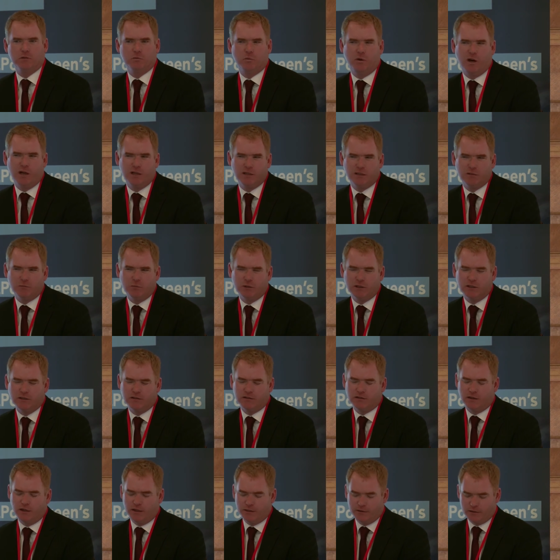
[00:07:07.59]
Why did we
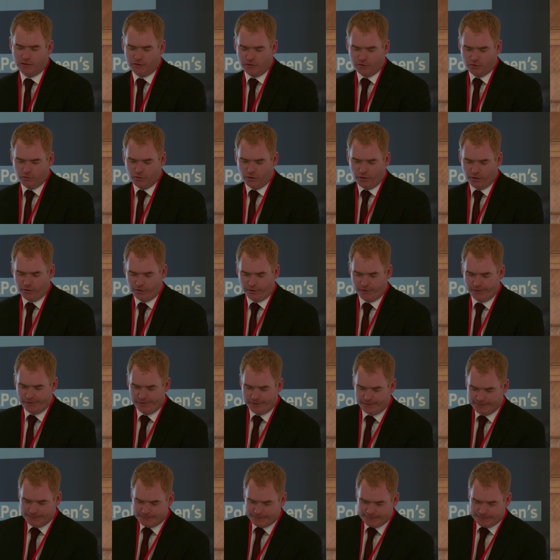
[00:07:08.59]
decide to do it?
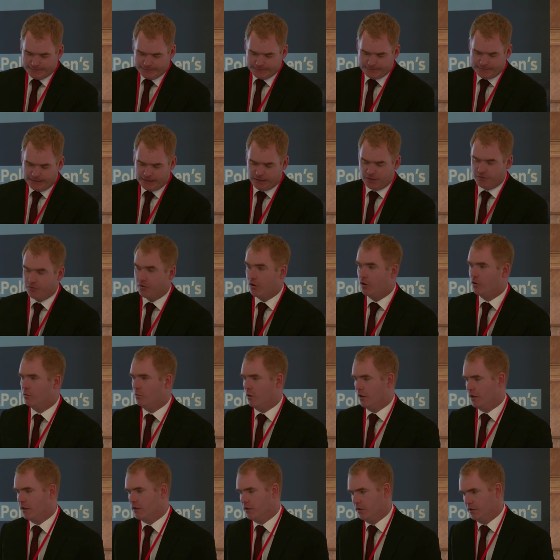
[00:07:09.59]
Second of all,
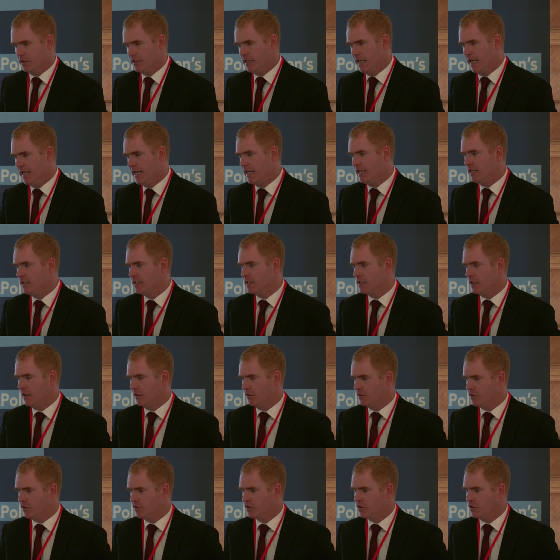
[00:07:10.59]
what it contains,
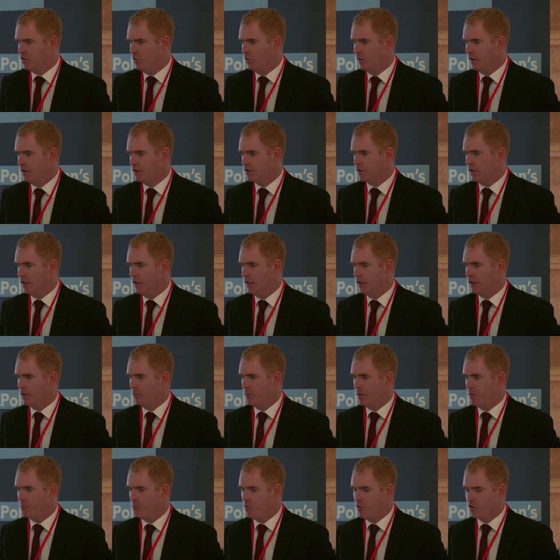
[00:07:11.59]
just go into a little
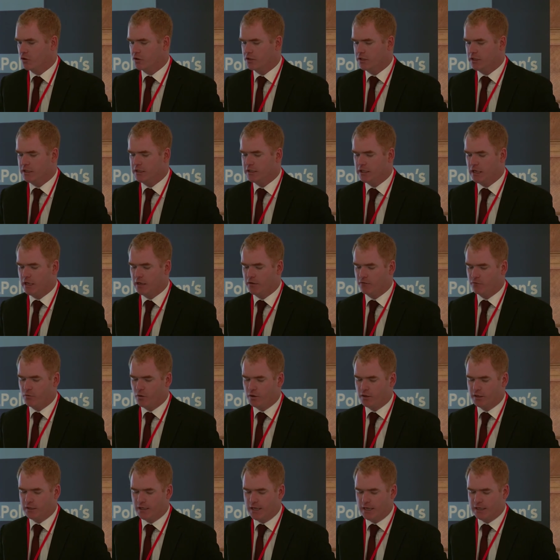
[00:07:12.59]
bit more detail of
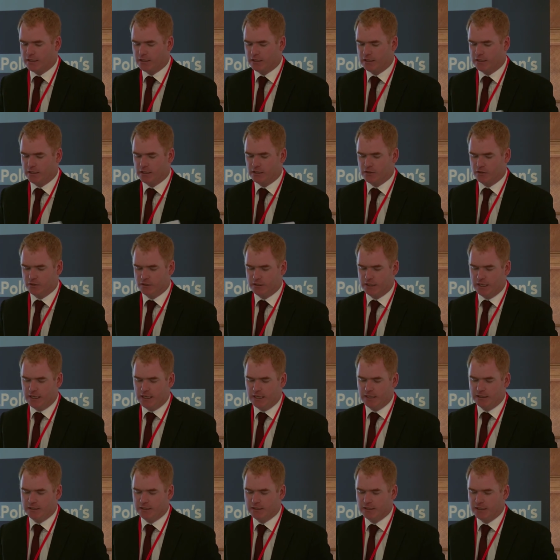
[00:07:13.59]
what it actually
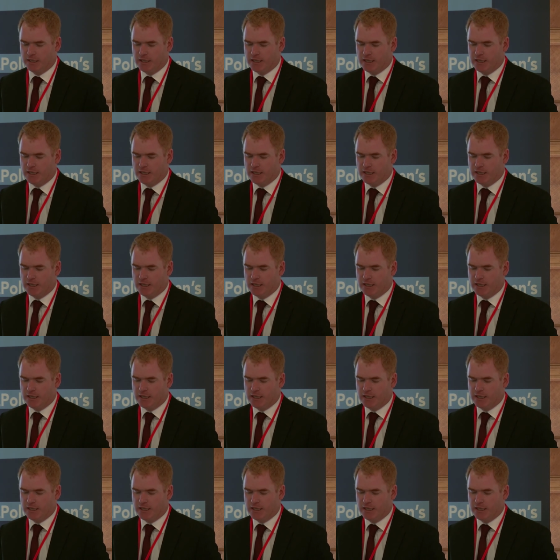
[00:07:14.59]
contains.